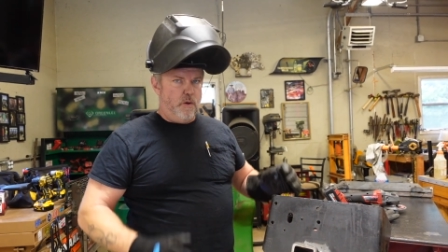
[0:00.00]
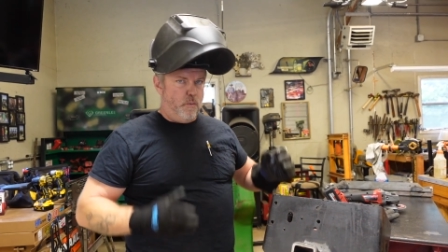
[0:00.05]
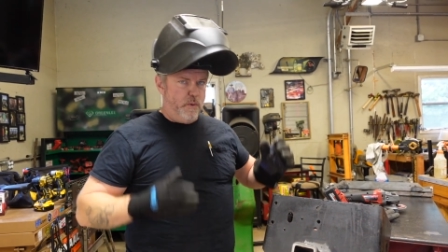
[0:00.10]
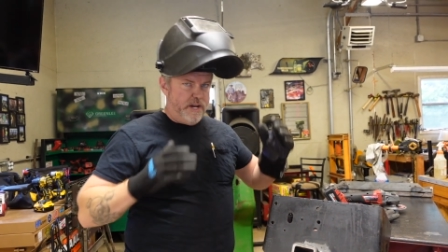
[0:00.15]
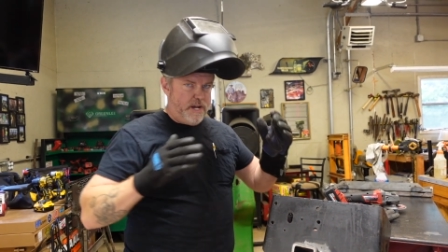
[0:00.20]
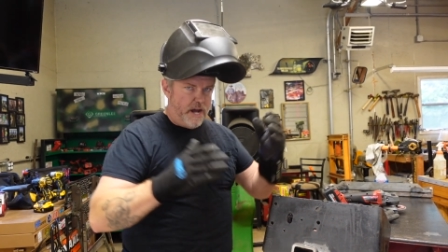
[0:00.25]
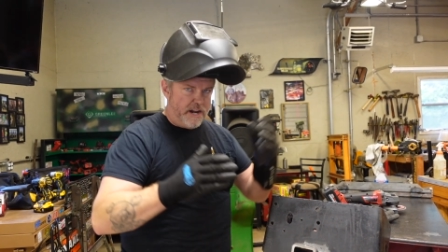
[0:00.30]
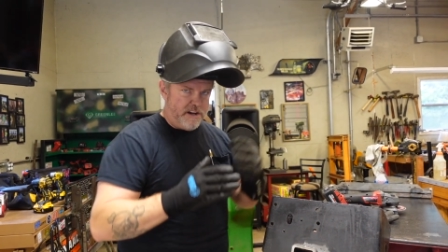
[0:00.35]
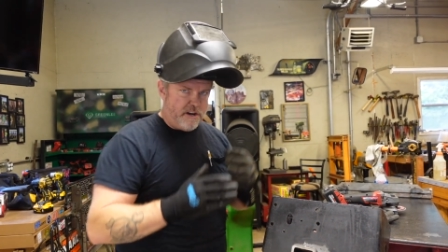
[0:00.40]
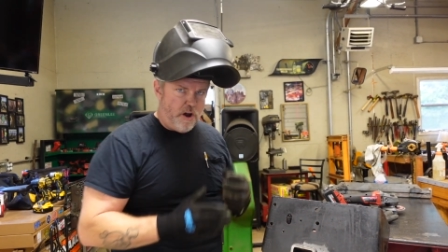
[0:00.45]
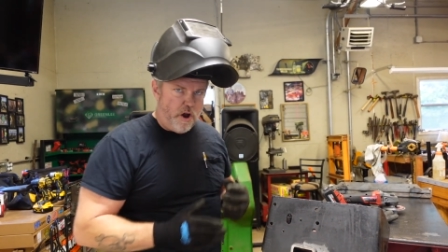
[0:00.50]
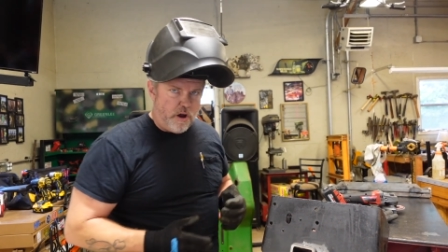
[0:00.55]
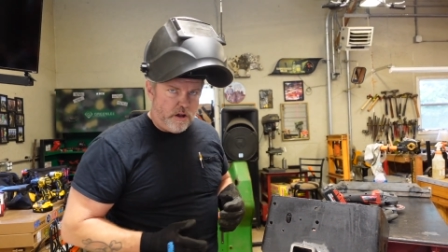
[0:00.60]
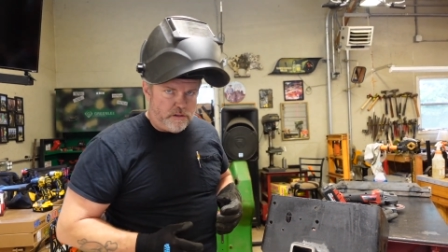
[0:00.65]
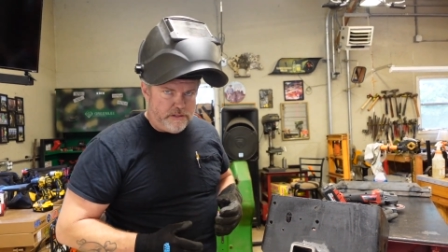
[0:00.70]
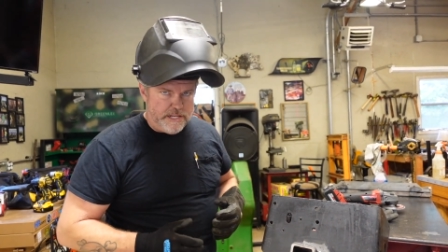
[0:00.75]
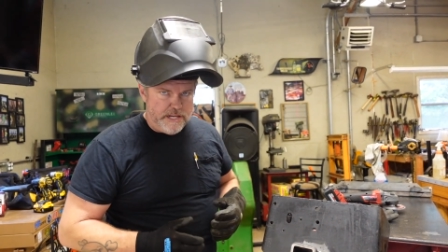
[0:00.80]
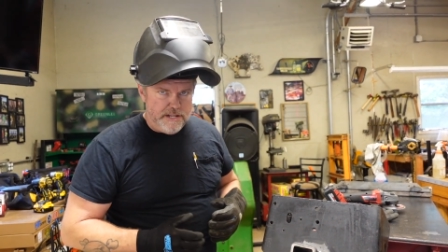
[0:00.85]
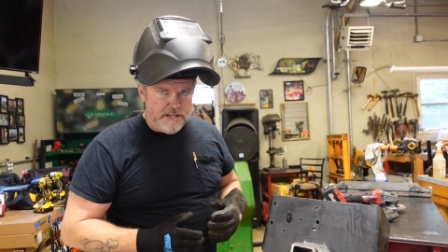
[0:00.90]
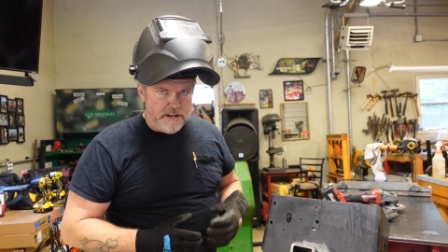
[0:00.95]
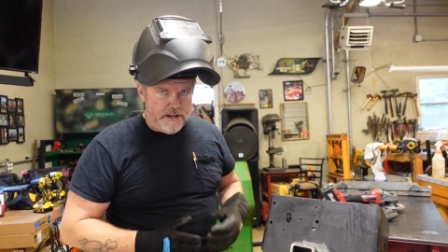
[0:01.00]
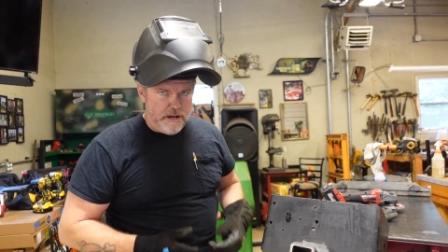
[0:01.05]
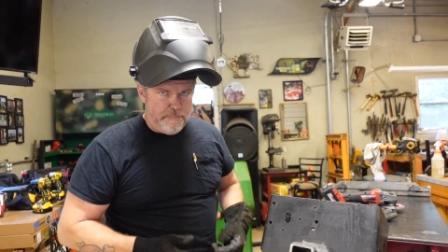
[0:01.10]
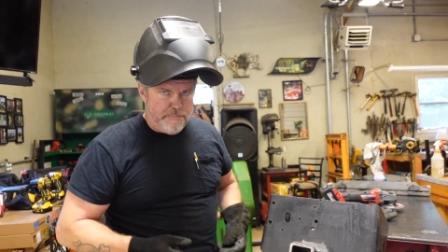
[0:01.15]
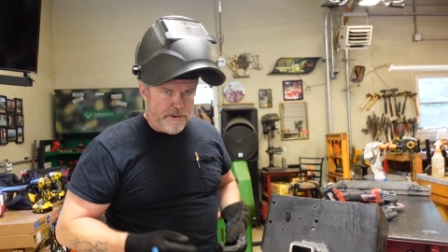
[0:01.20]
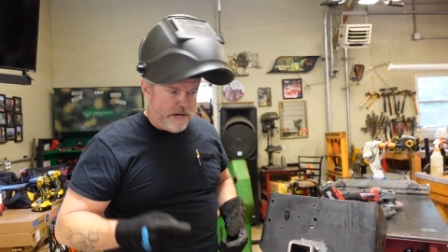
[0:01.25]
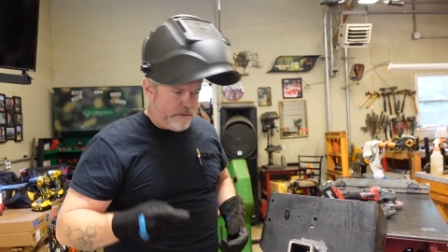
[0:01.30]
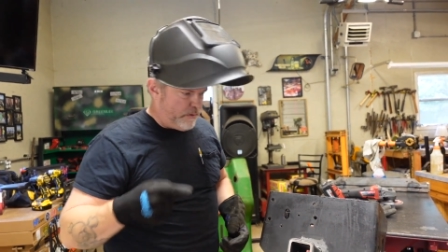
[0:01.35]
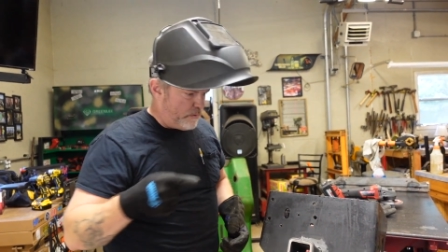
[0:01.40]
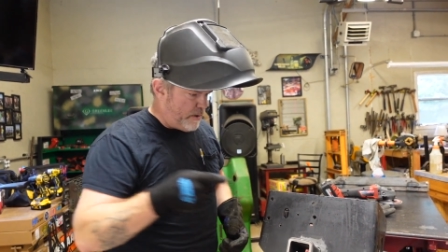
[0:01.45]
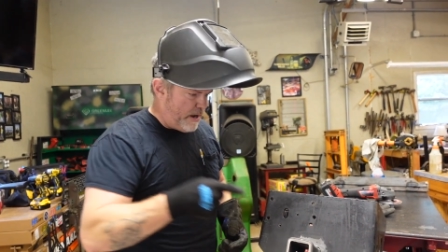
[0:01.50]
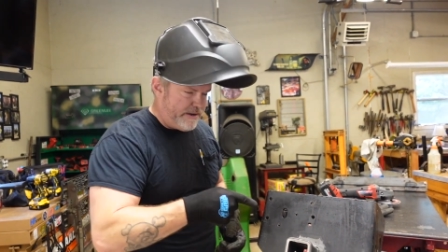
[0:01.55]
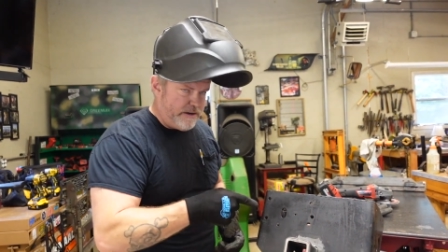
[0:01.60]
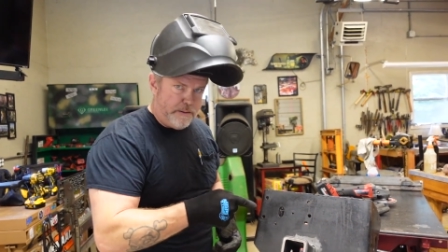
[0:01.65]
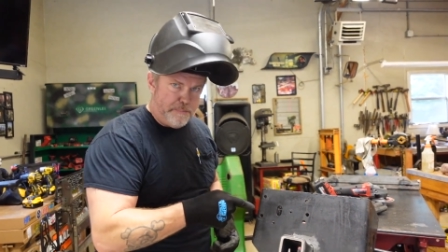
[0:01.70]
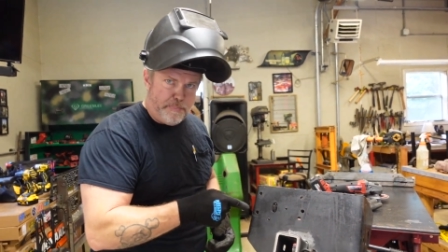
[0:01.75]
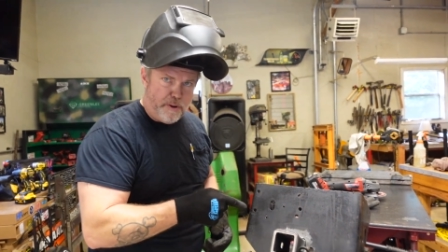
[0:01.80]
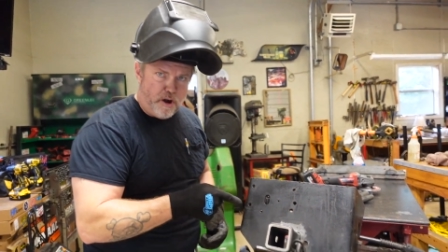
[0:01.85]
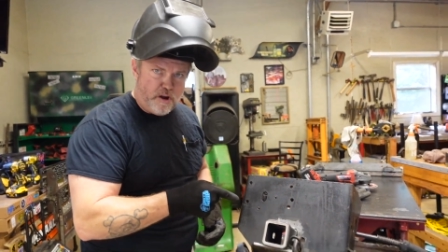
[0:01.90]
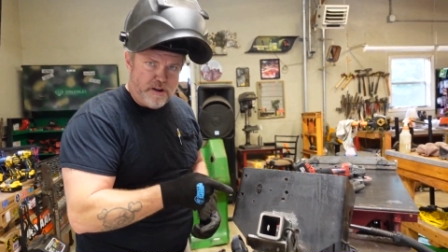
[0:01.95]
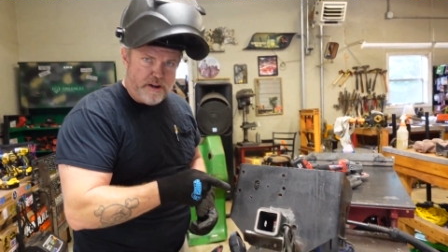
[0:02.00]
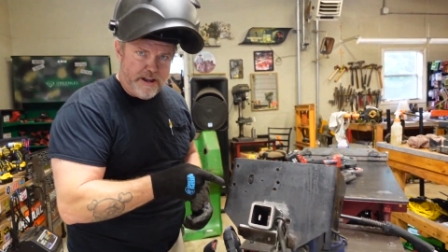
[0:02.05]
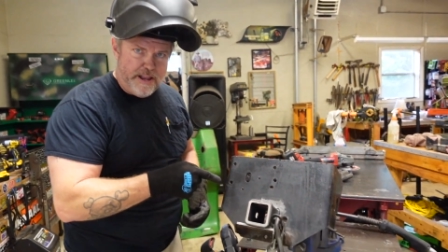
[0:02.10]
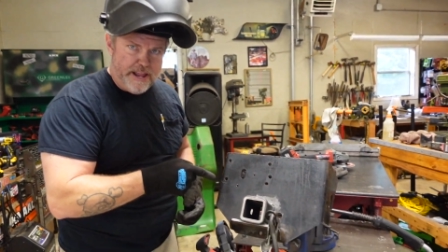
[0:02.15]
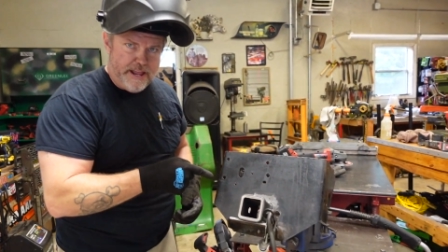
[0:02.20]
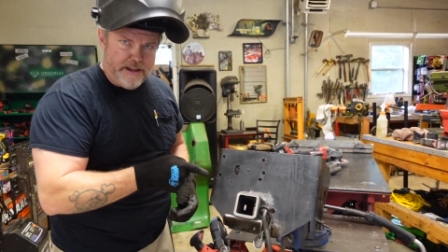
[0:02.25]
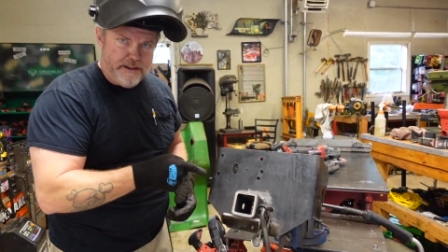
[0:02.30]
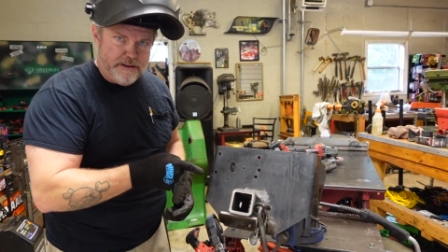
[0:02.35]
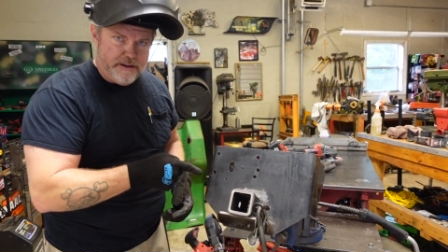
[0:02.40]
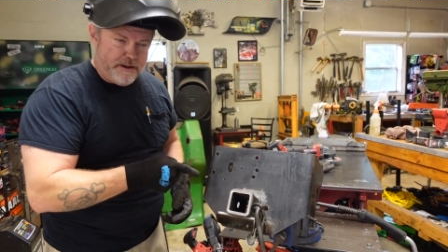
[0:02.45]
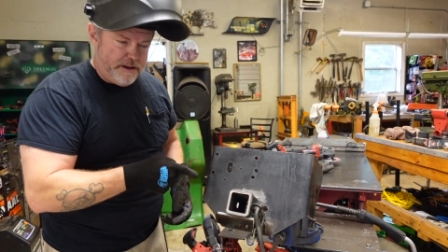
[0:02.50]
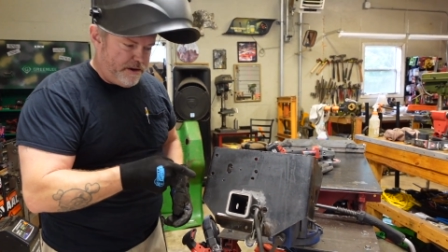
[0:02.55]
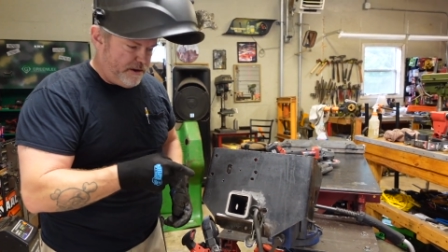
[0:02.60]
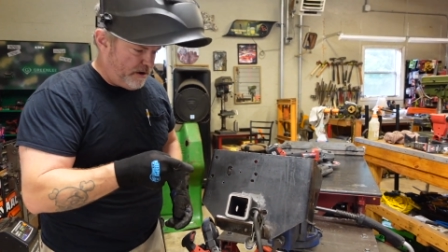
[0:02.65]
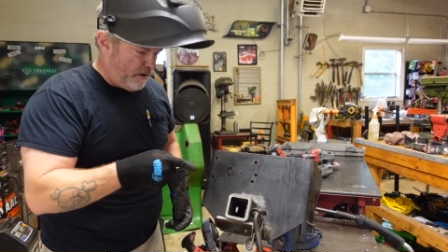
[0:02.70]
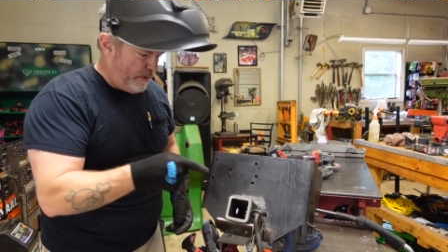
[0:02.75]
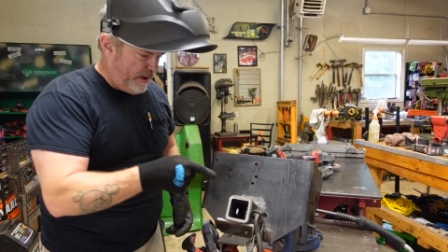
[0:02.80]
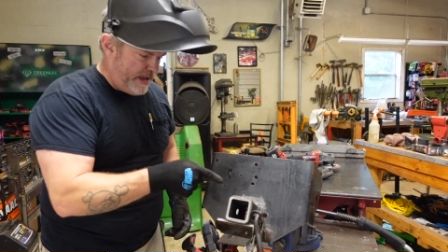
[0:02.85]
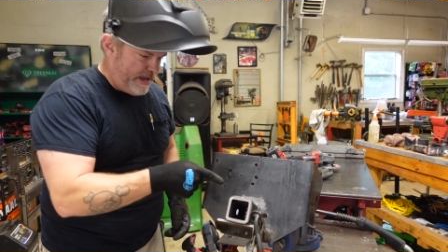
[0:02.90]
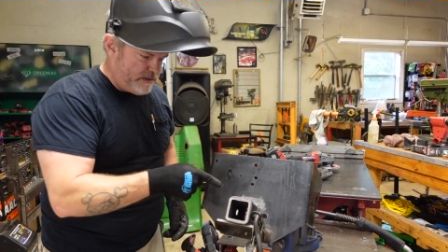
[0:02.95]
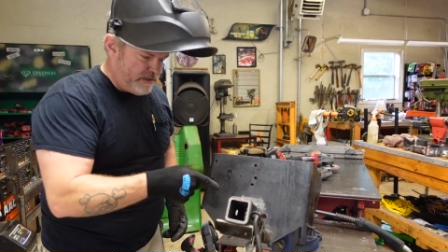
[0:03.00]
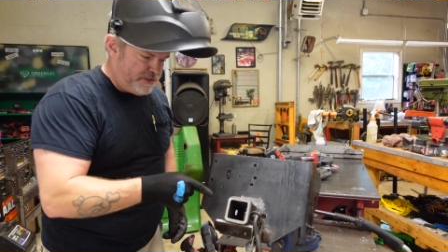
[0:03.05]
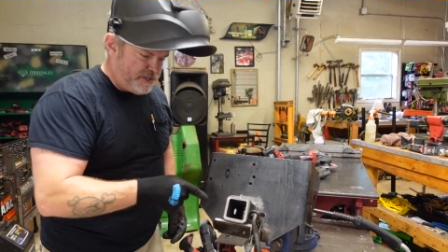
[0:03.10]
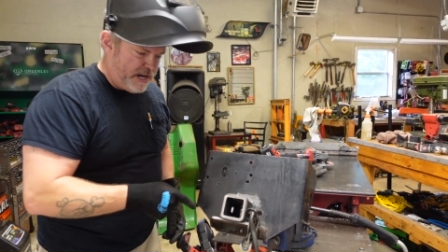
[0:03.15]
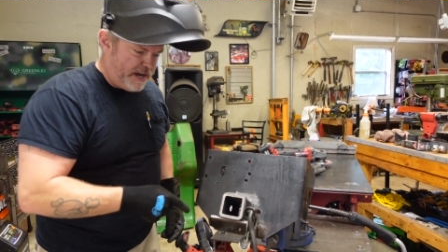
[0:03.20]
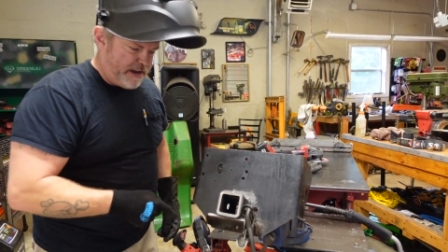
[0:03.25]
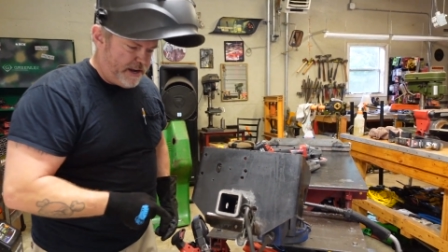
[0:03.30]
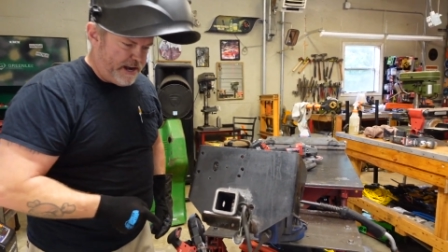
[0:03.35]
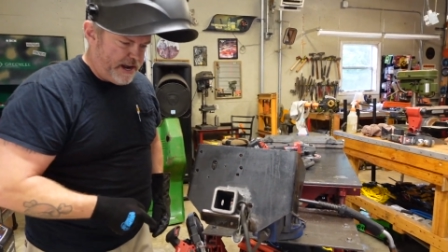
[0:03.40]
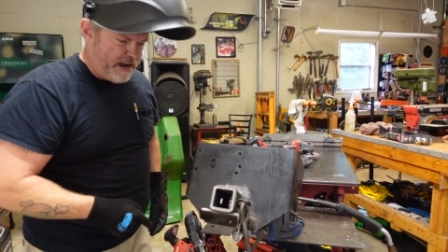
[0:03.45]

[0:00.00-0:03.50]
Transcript: We got it all cleaned up and we're ready to burn it in. Go ahead and check it